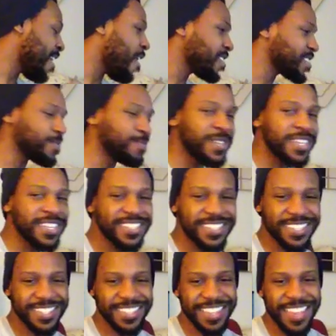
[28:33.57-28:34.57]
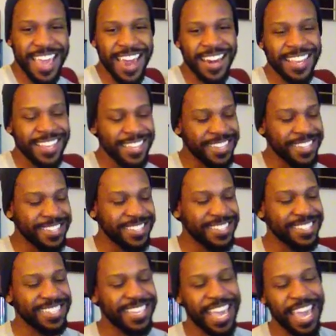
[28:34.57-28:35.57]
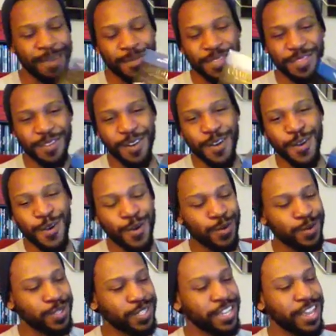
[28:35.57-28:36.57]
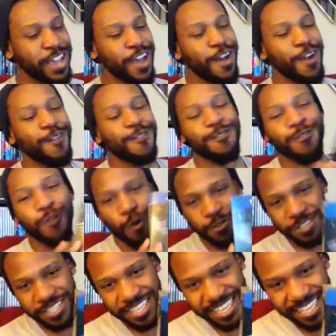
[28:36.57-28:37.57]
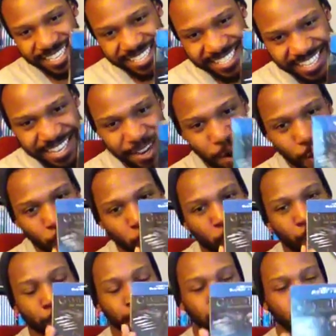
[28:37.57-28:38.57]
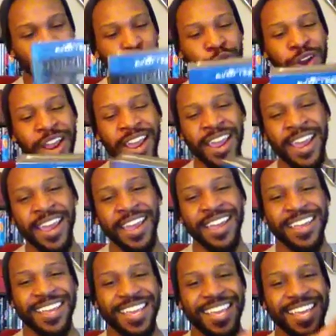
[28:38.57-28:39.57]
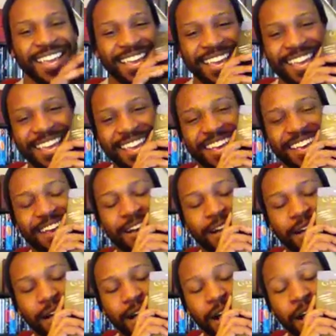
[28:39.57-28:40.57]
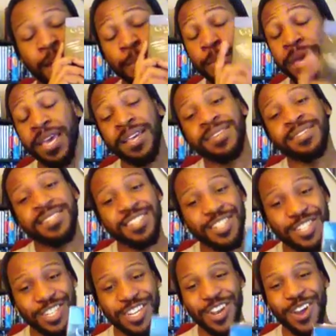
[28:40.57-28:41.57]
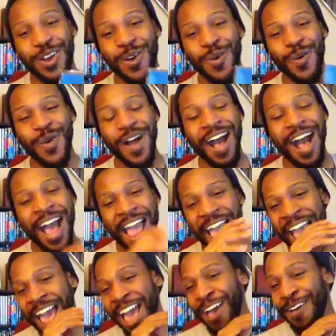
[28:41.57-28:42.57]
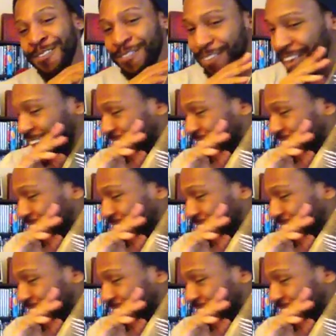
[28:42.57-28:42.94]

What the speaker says: awesomeness that is Game of Thrones 4th season on Blu-ray. Amazing show. I have